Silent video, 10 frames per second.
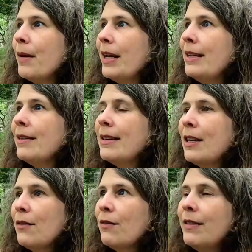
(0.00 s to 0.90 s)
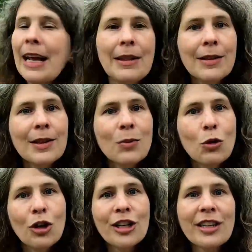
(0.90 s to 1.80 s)
instead of dense
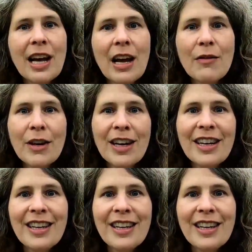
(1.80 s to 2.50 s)
woodland cover.